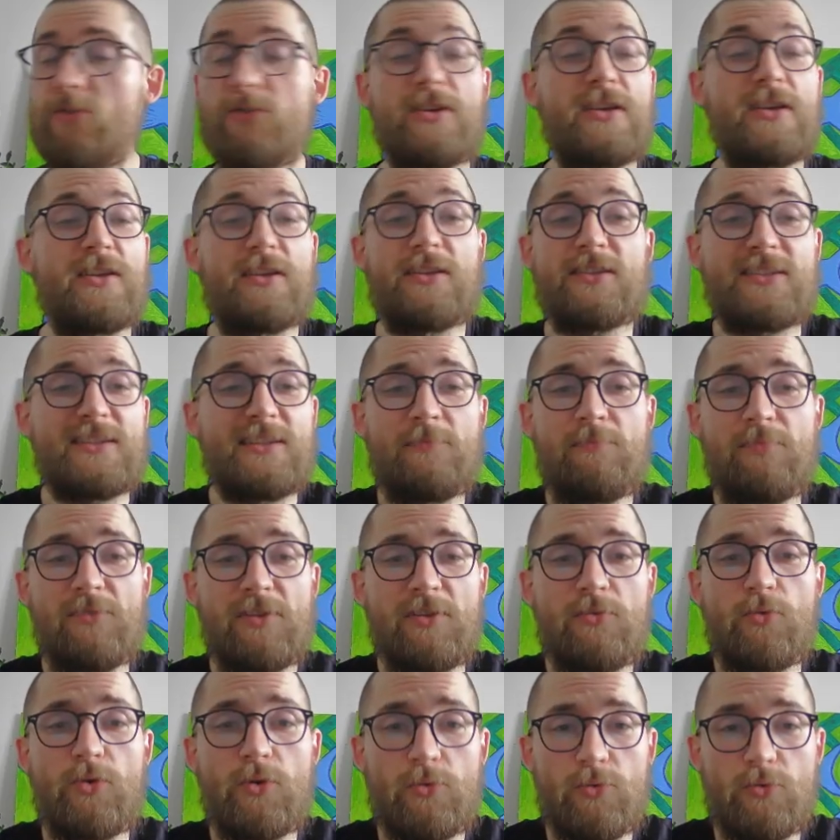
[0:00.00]
simply
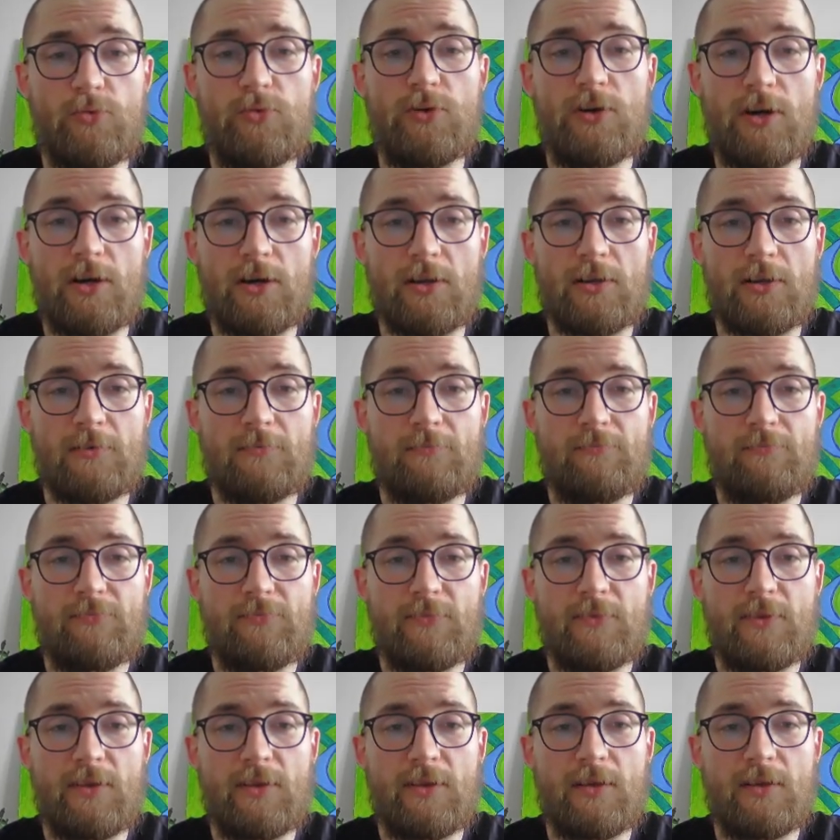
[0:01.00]
won't work.
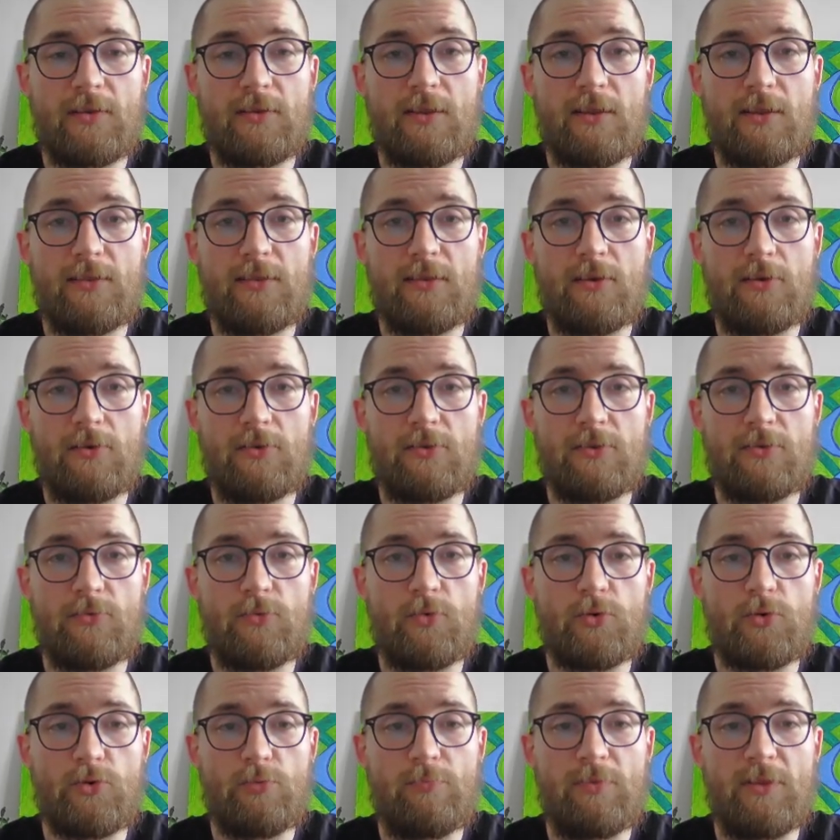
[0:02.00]
The audio
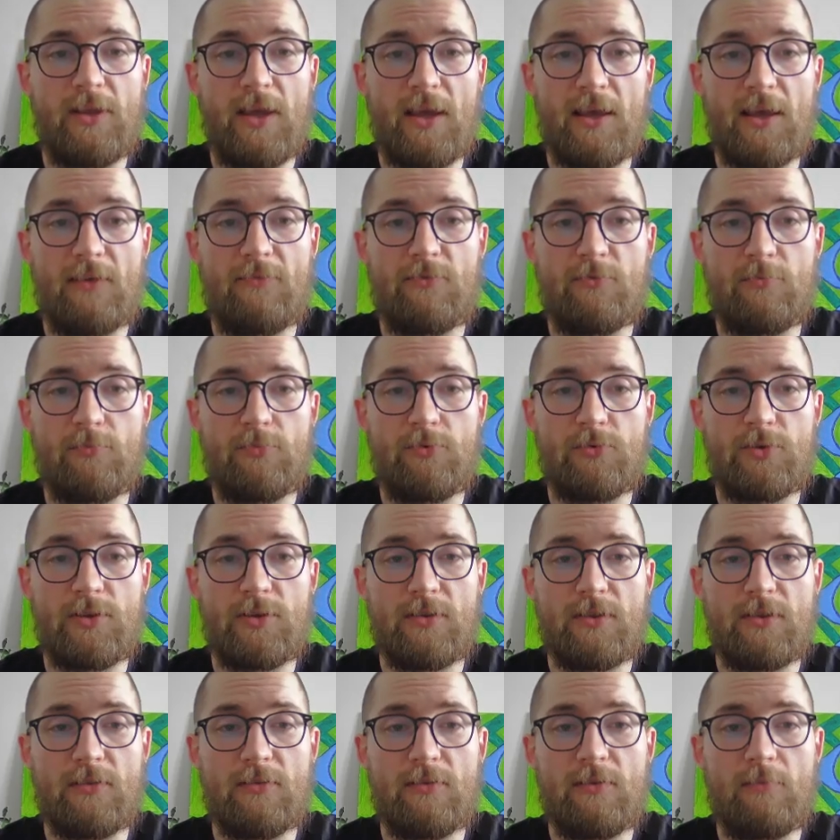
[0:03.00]
won't play if you put
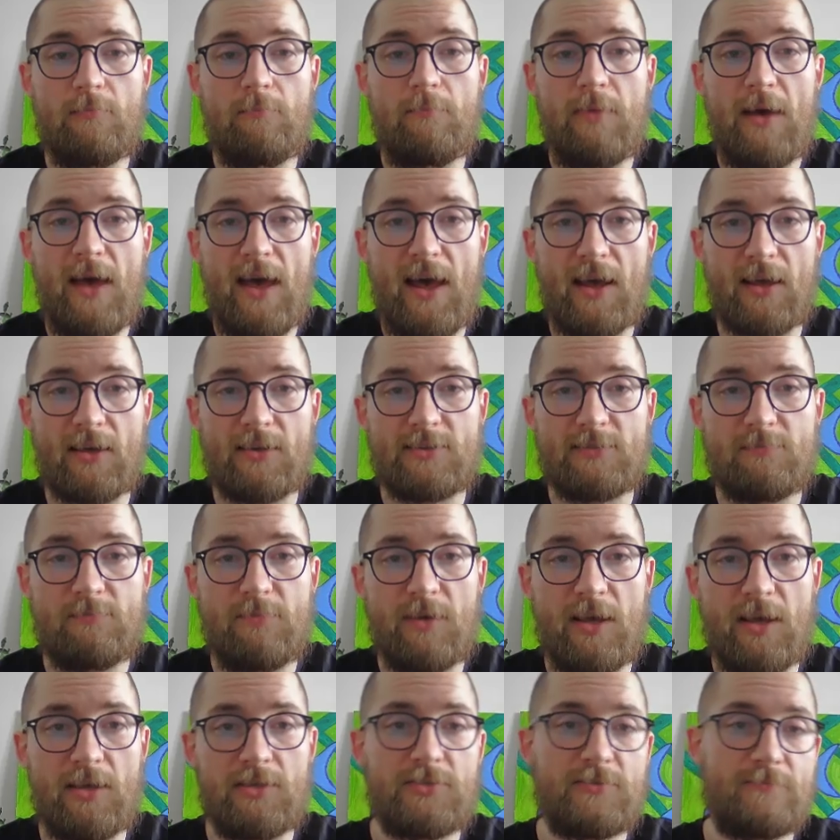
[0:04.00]
it in the back
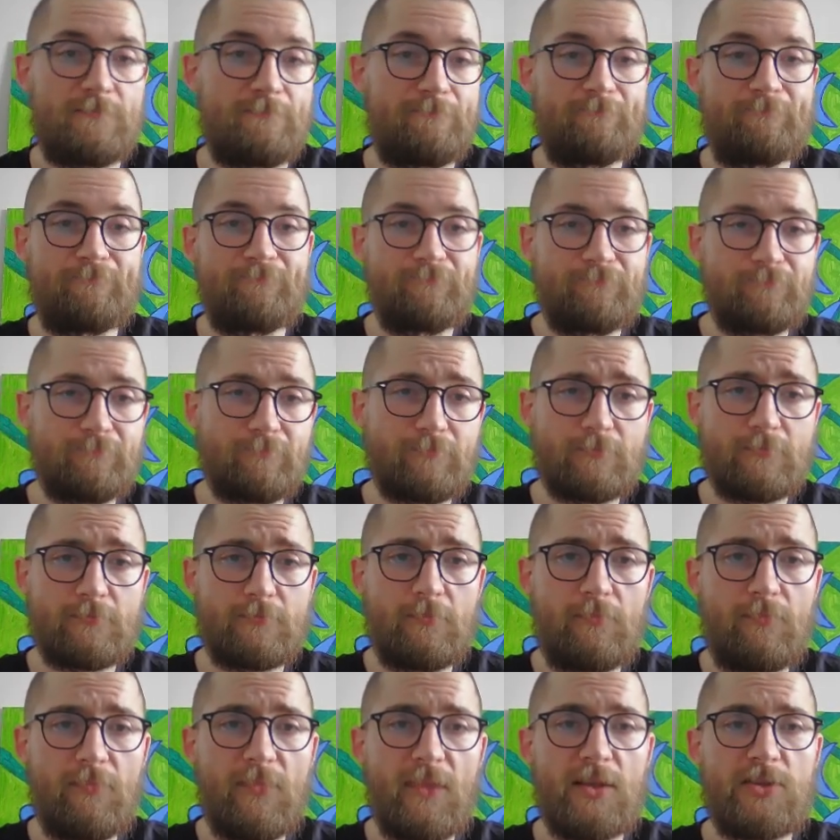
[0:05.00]
space.
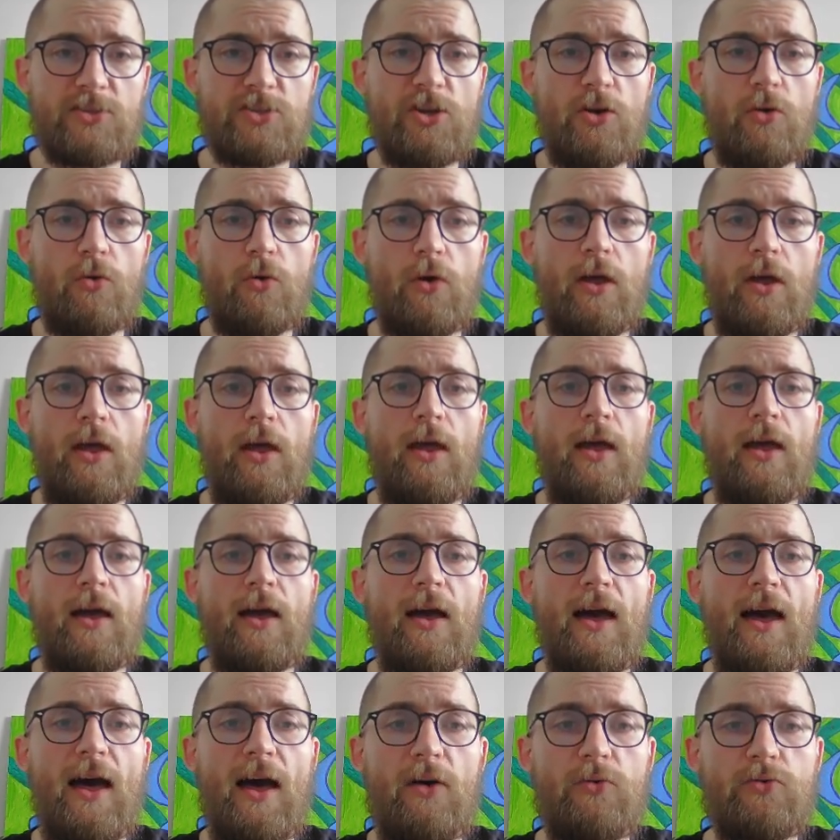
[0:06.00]
So
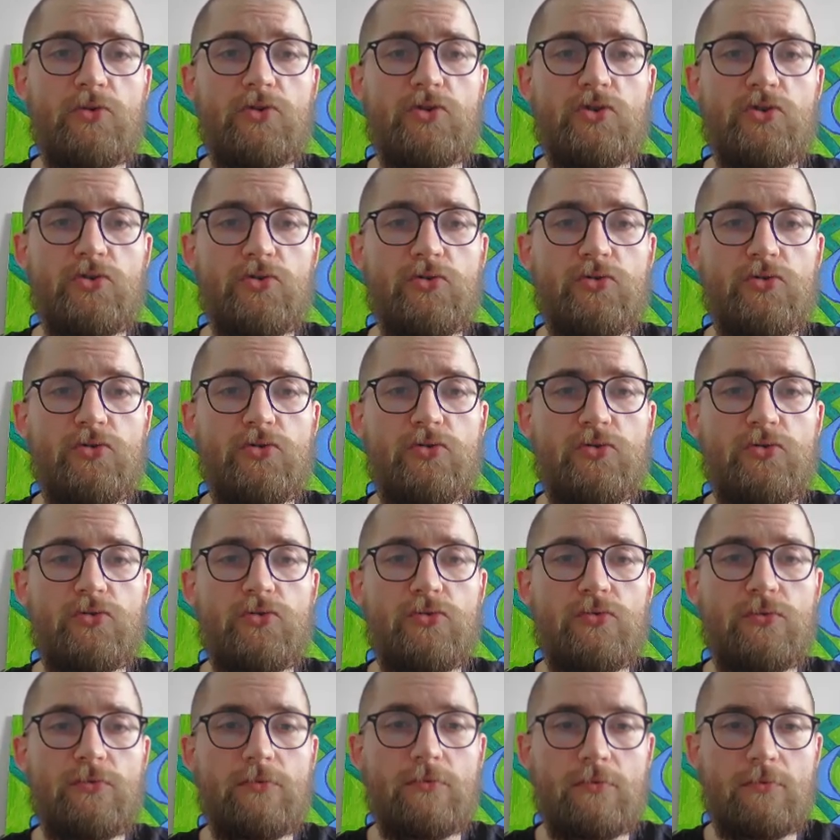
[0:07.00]
how
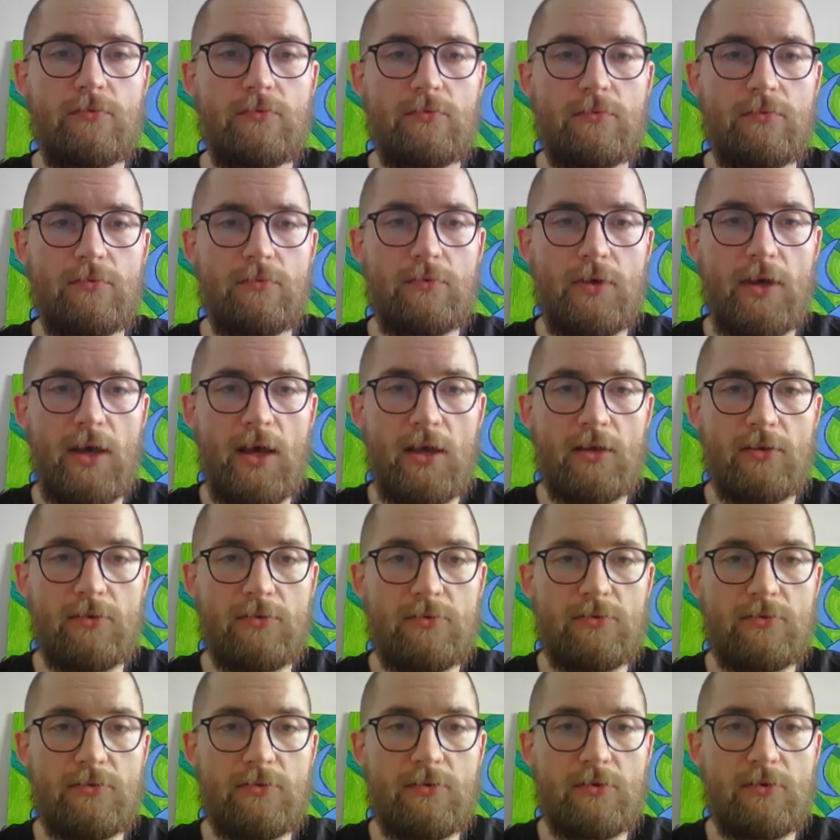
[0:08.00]
to
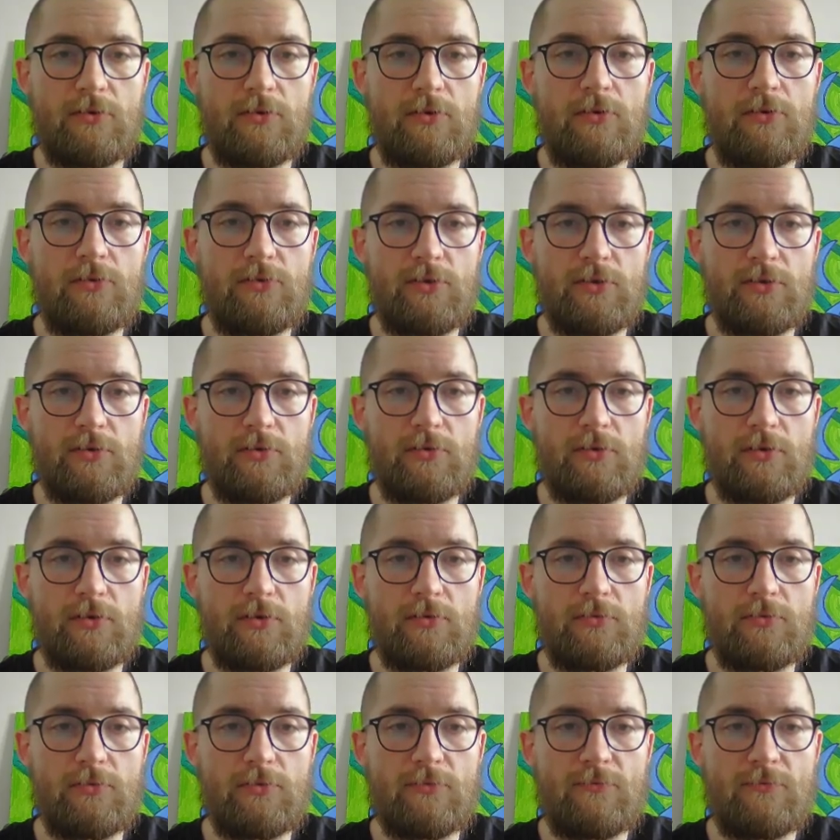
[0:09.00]
enter audio
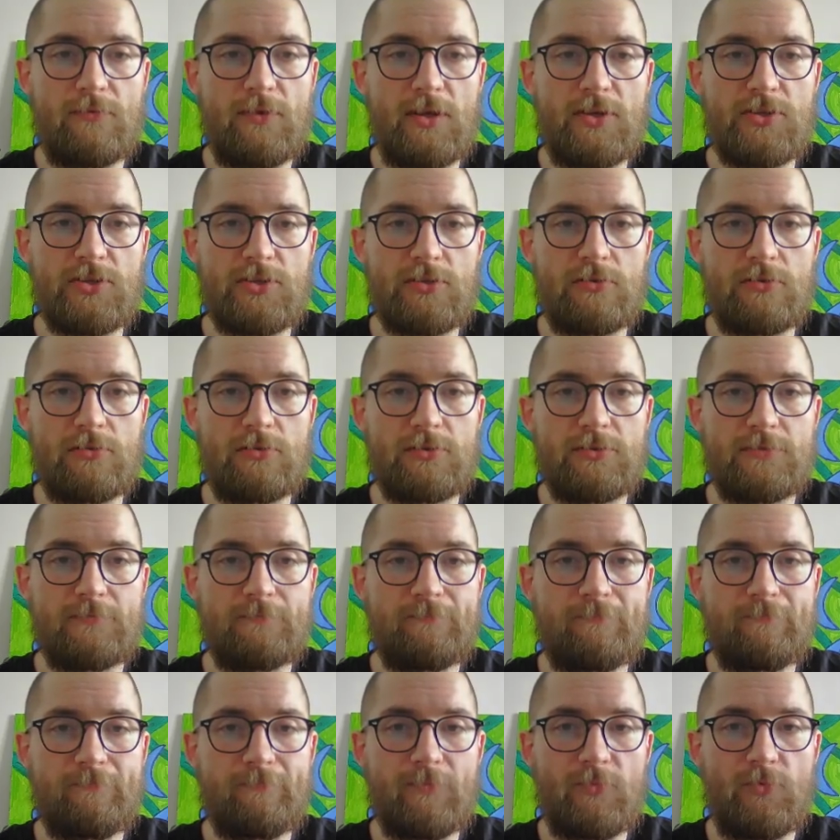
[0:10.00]
into your flashcards?
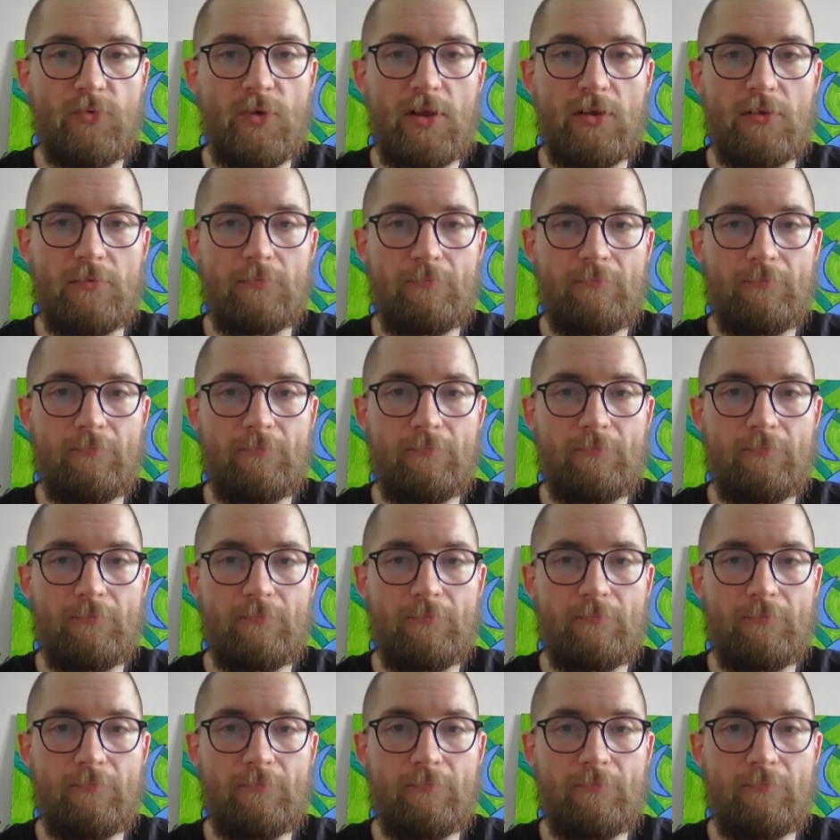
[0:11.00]
Well,